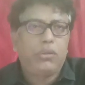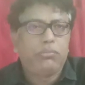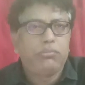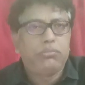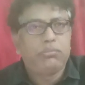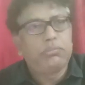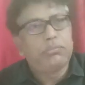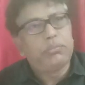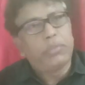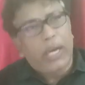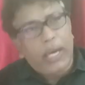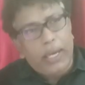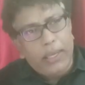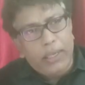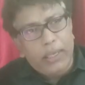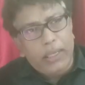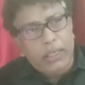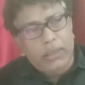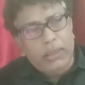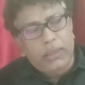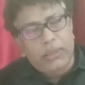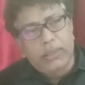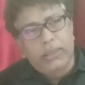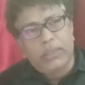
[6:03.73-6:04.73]

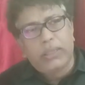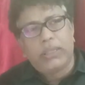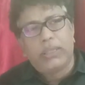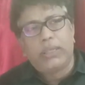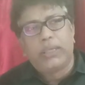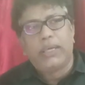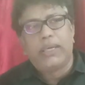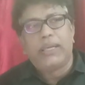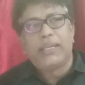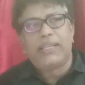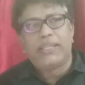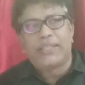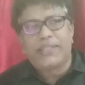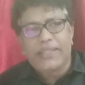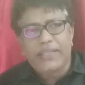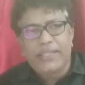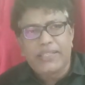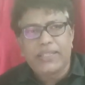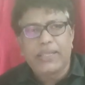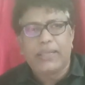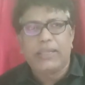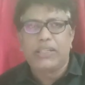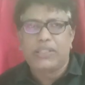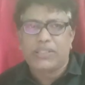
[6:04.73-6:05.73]
Bharat
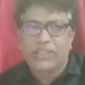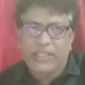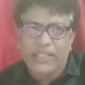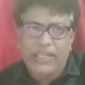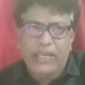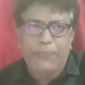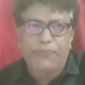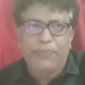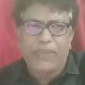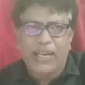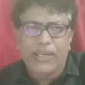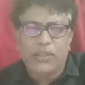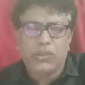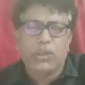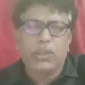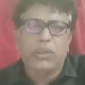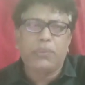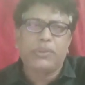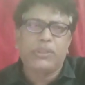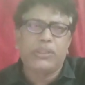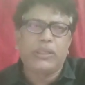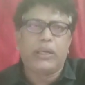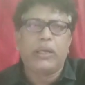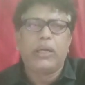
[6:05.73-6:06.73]
station scheme, that sort
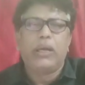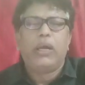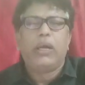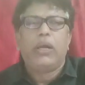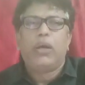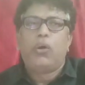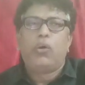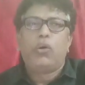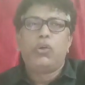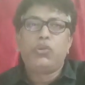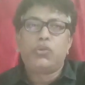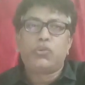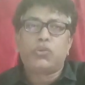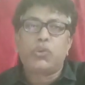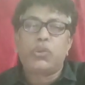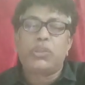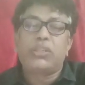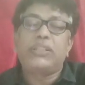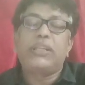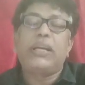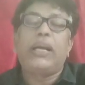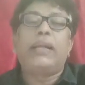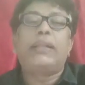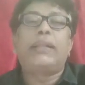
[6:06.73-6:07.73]
of thing. You could
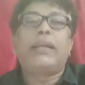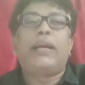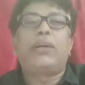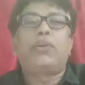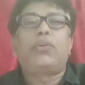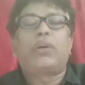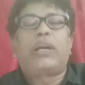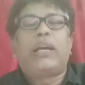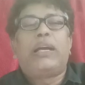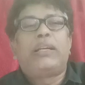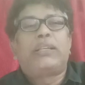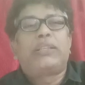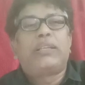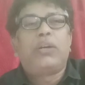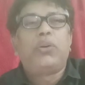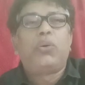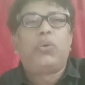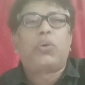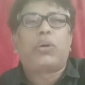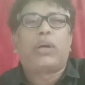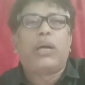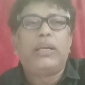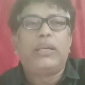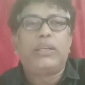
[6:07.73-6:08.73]
say that okay, it's a
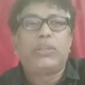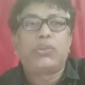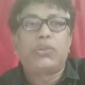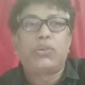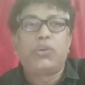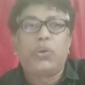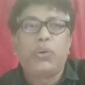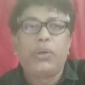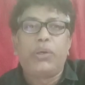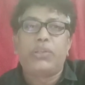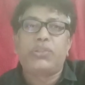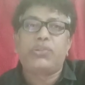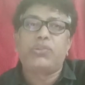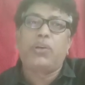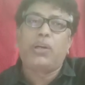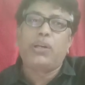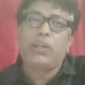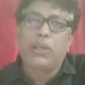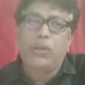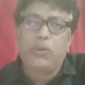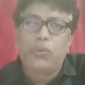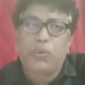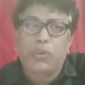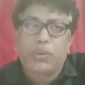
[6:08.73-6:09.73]
local issue. No, it's not
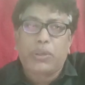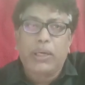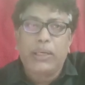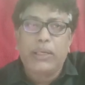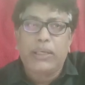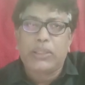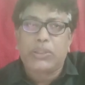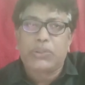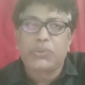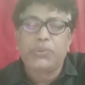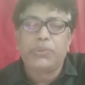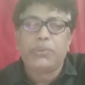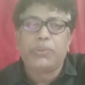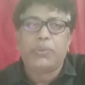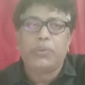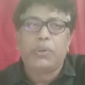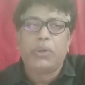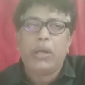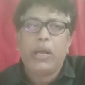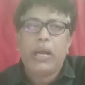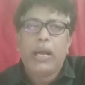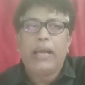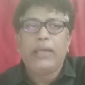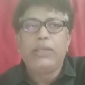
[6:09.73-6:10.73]
a local issue,
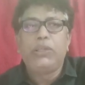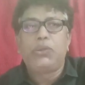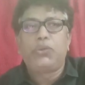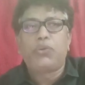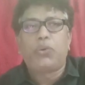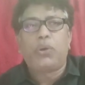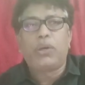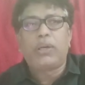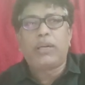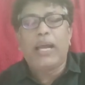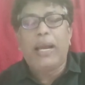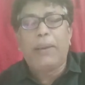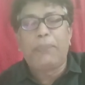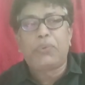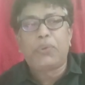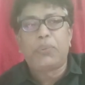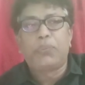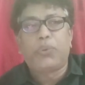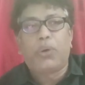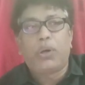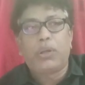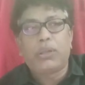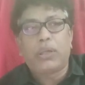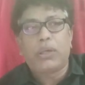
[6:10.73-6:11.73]
and you don't have to
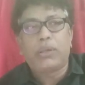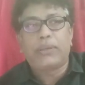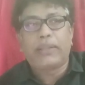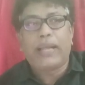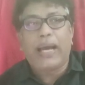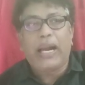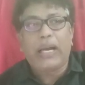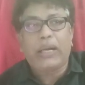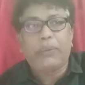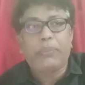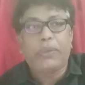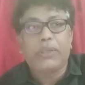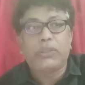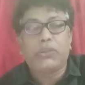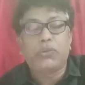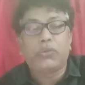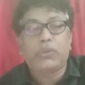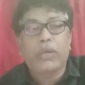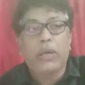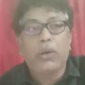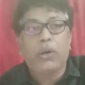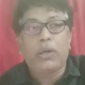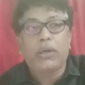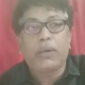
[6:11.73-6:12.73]
bother that much. You
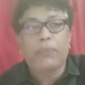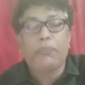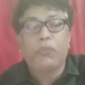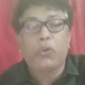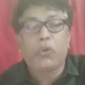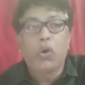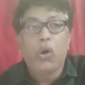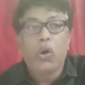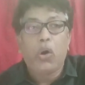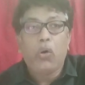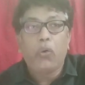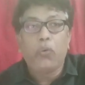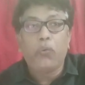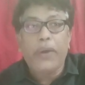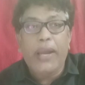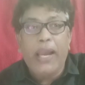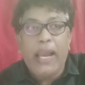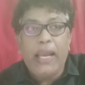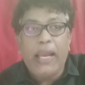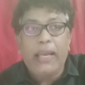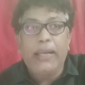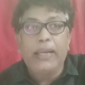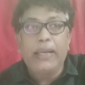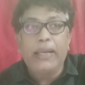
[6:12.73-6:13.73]
cannot
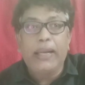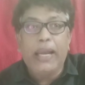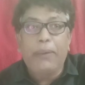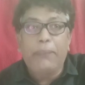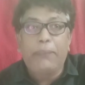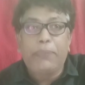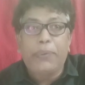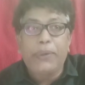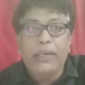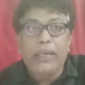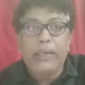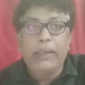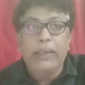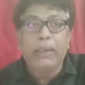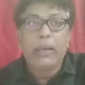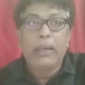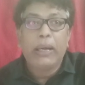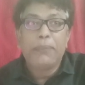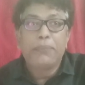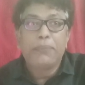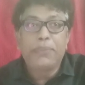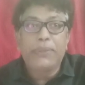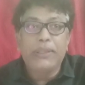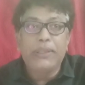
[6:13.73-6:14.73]
weigh in every
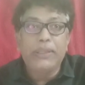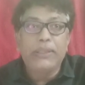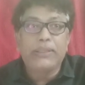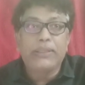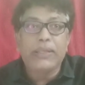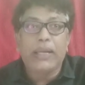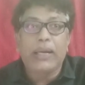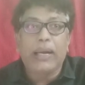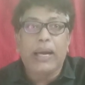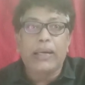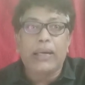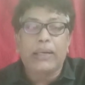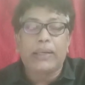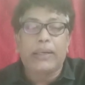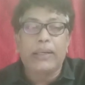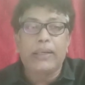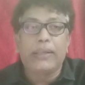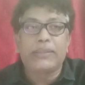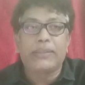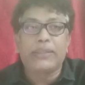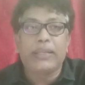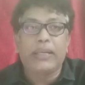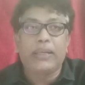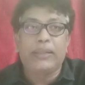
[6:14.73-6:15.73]
feature article
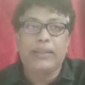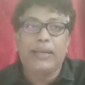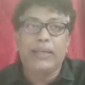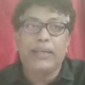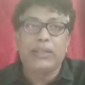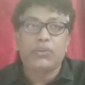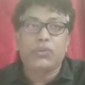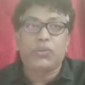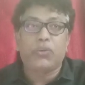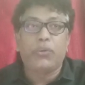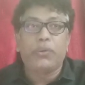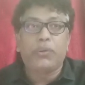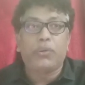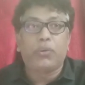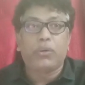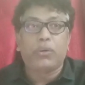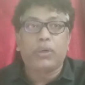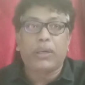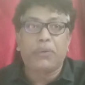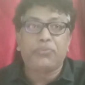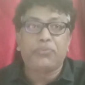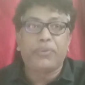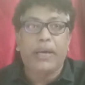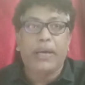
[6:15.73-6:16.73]
saying that so
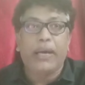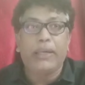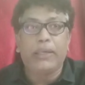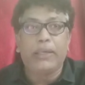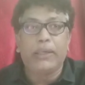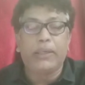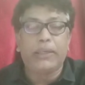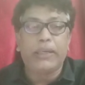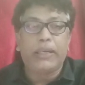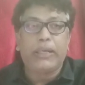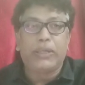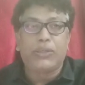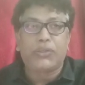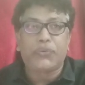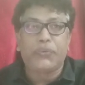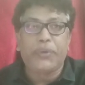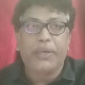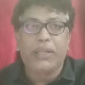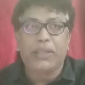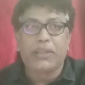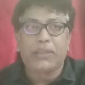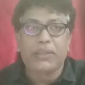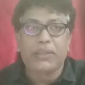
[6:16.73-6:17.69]
okay fine, it deals with